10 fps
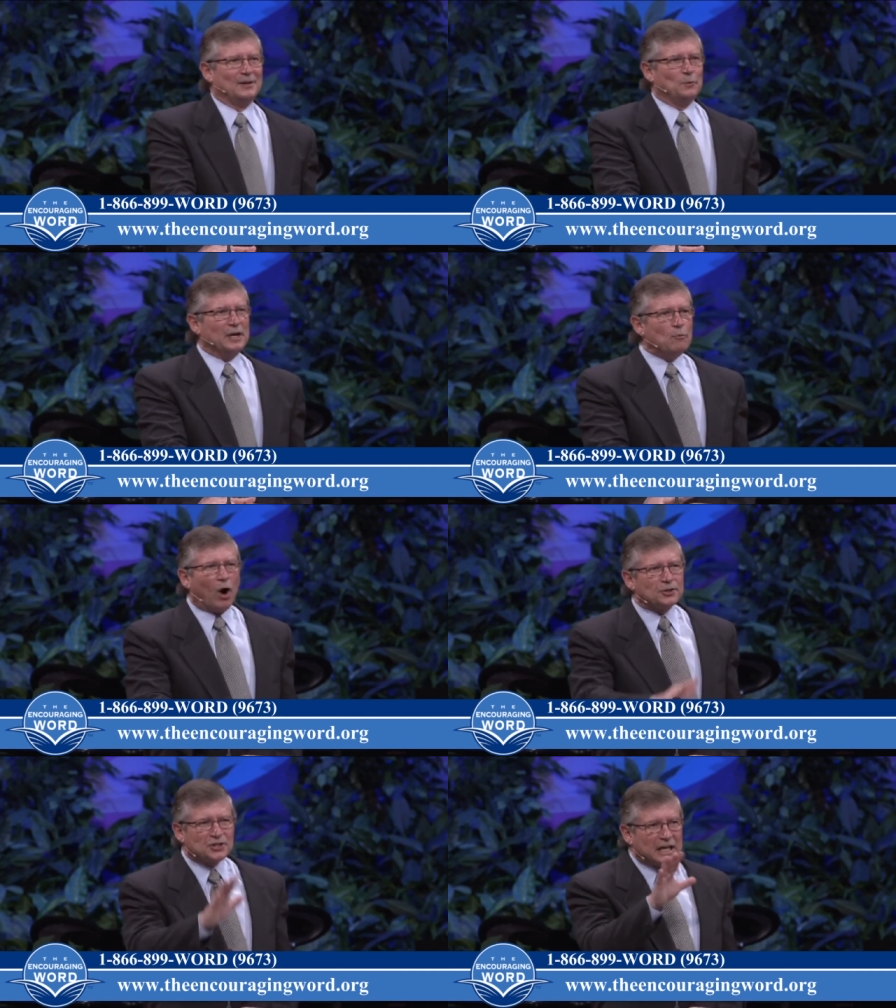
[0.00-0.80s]
We
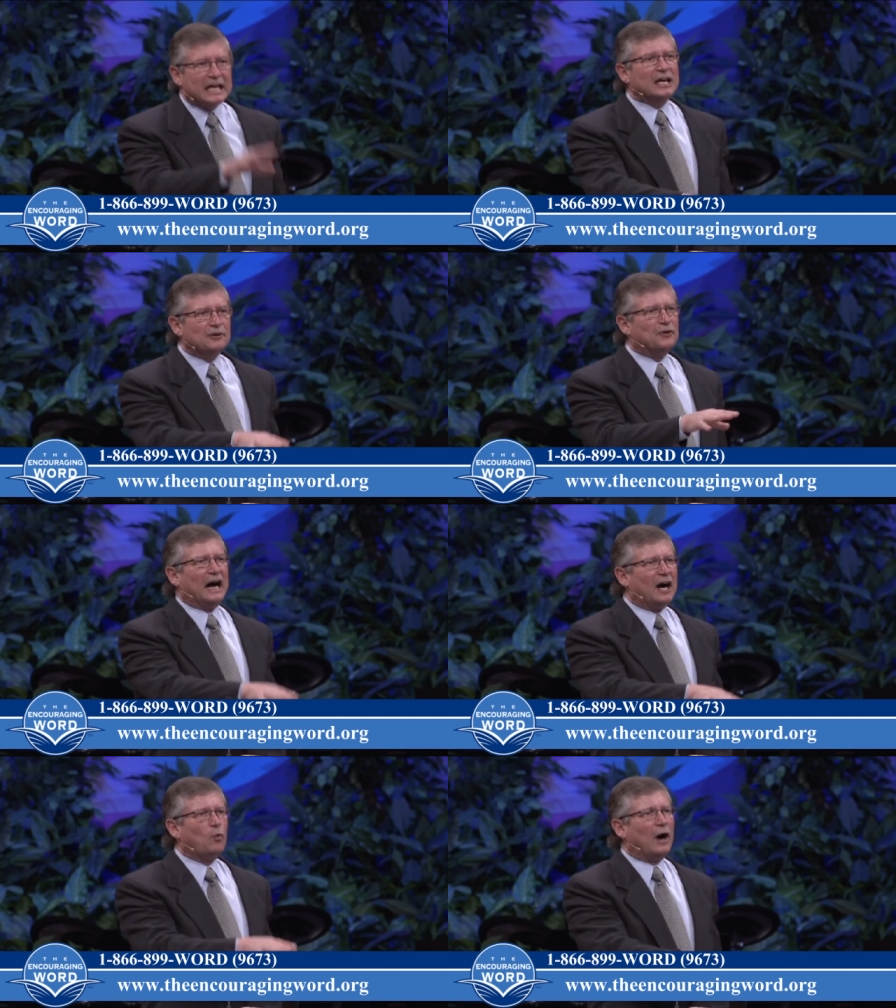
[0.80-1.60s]
want to give
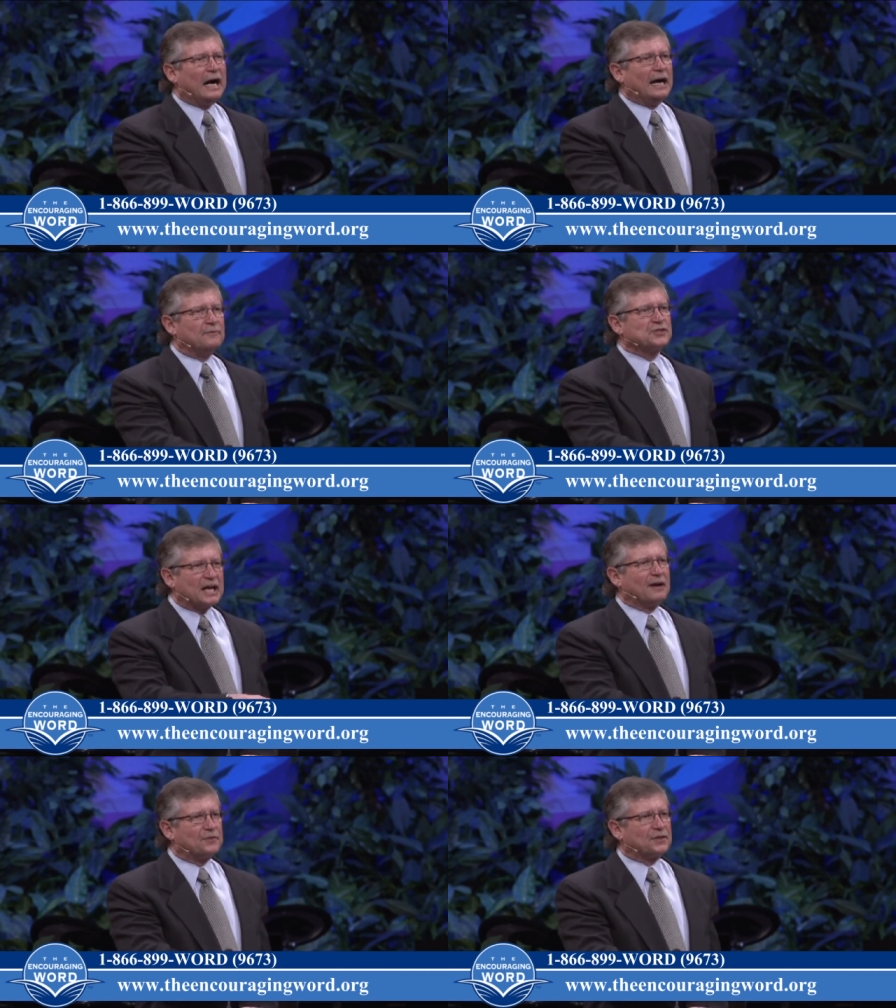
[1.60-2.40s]
our wives
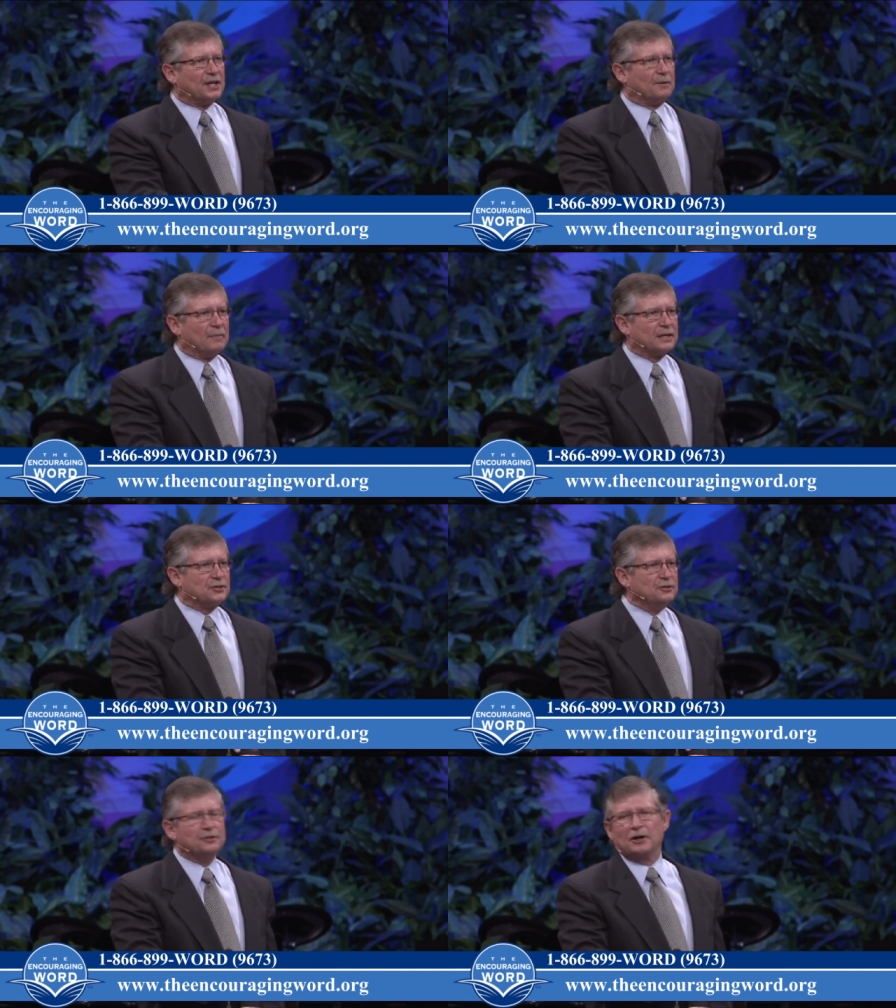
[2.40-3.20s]
everything,
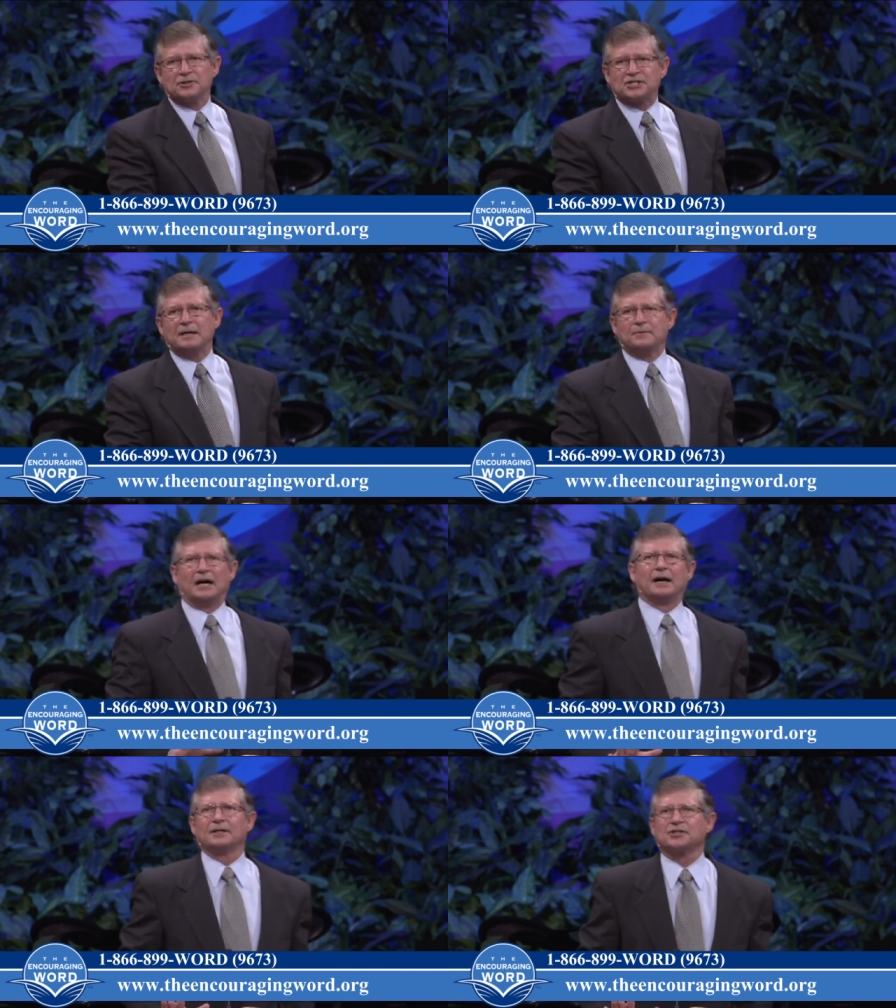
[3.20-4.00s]
but you don't seem
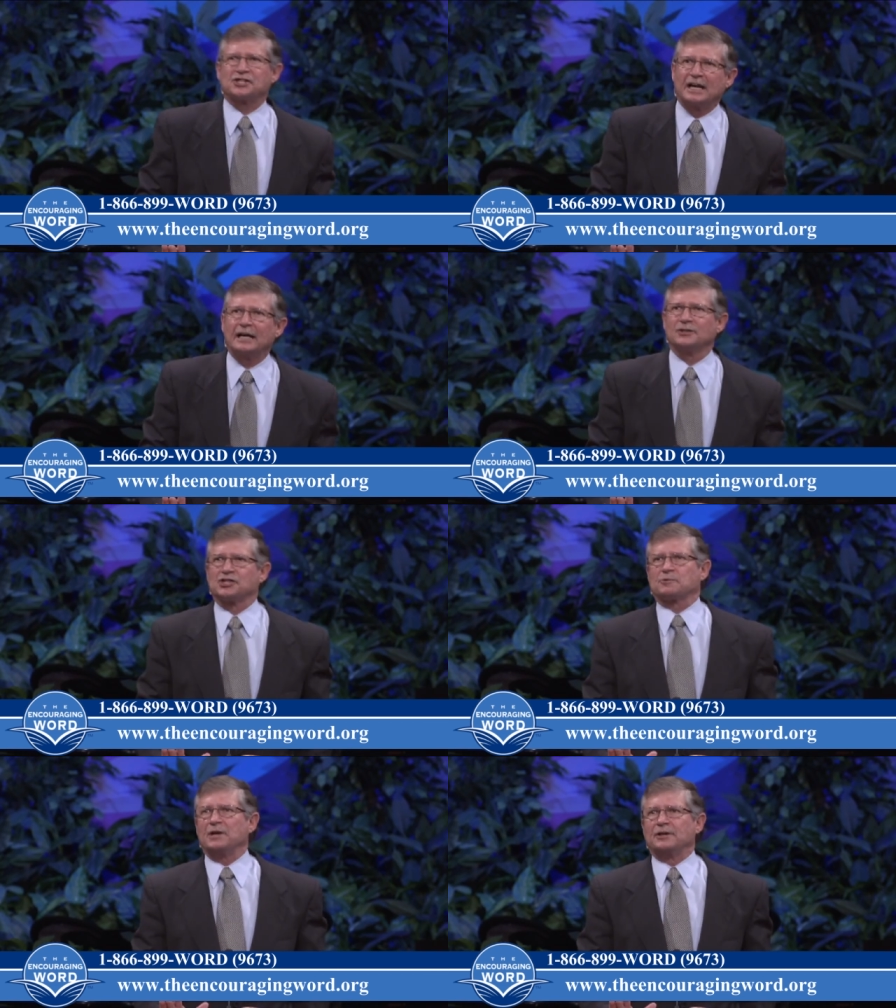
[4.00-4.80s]
to understand,
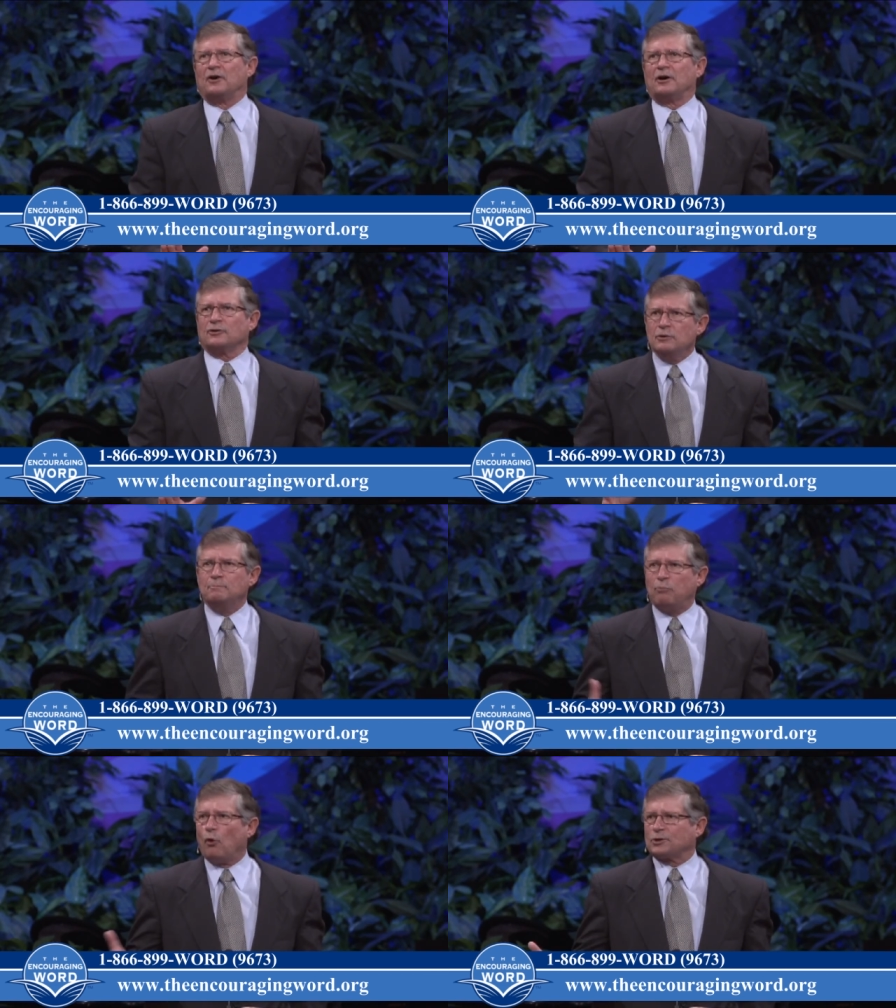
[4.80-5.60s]
sweetheart, who
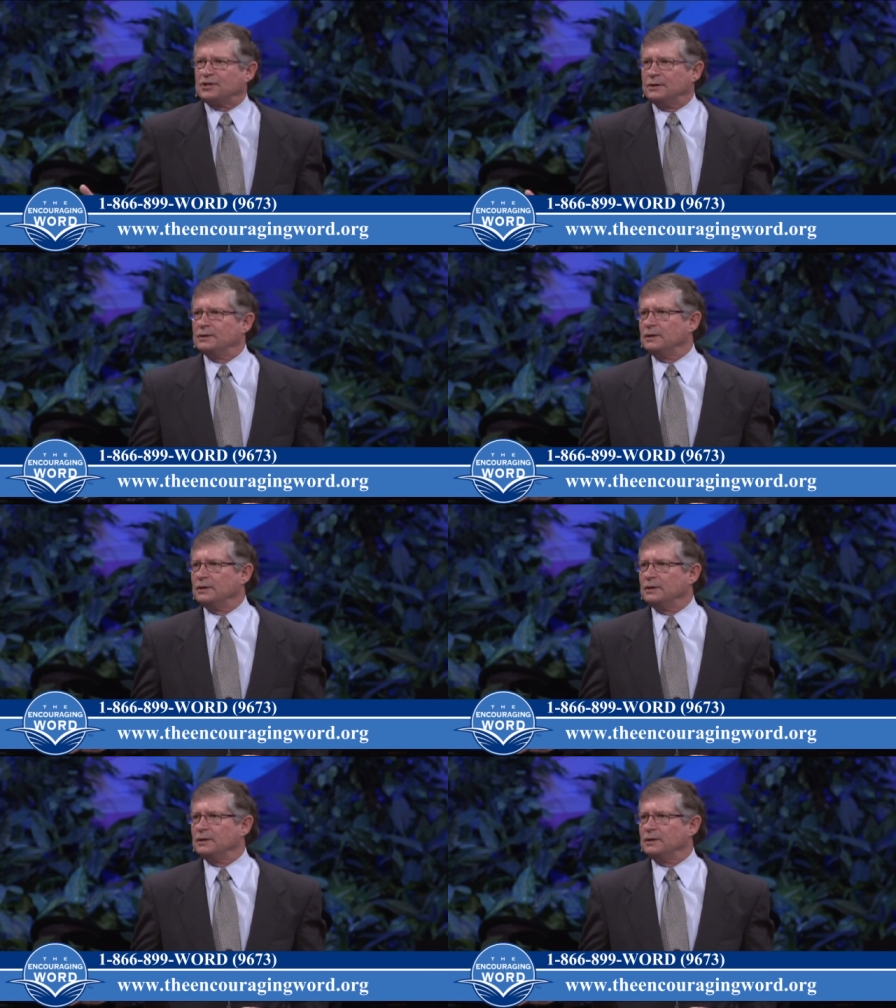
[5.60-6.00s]
bought